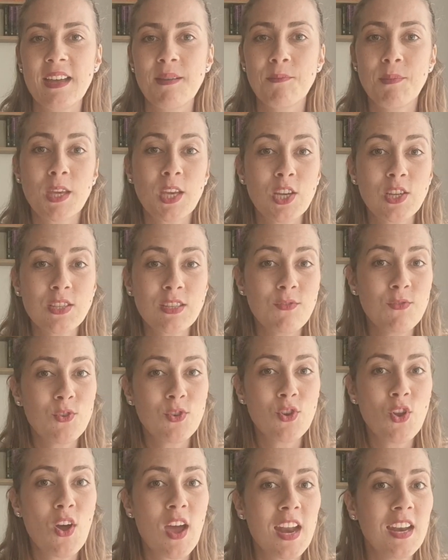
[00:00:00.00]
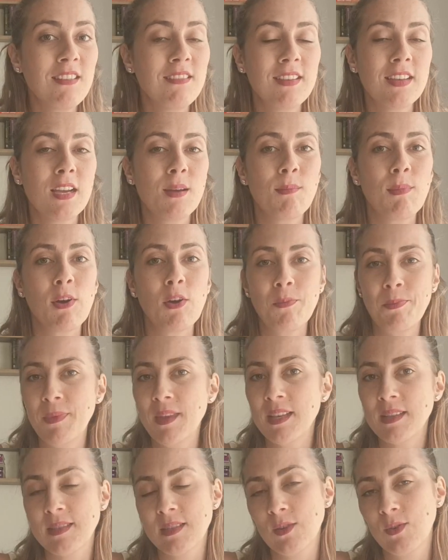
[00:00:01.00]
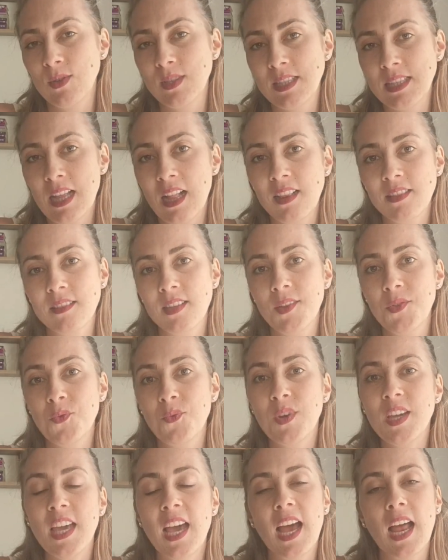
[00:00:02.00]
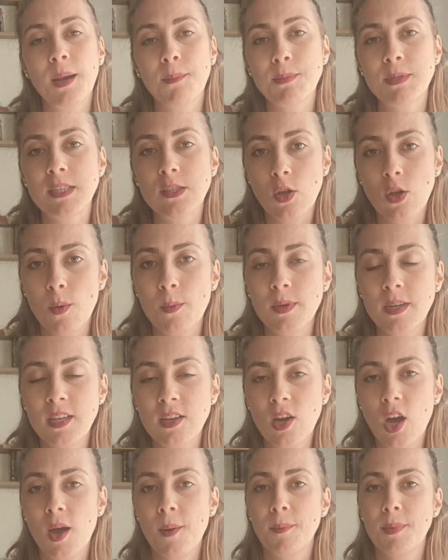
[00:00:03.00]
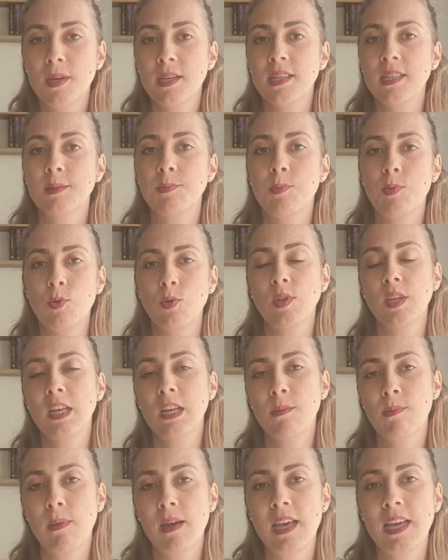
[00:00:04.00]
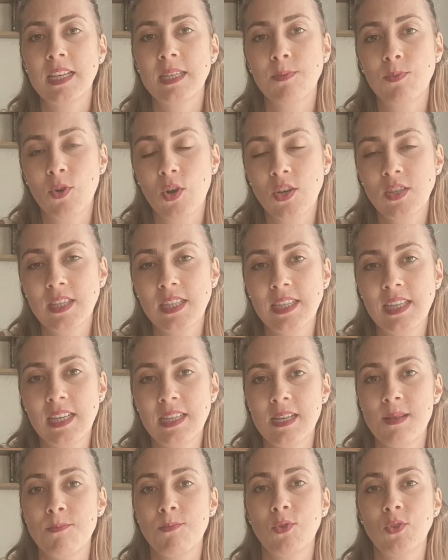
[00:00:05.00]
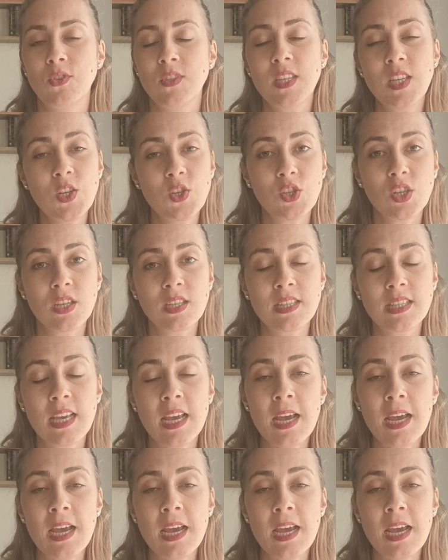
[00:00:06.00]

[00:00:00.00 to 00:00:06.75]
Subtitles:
Because if you know anything about me as a consultant, we help so many companies put in place processes and procedures.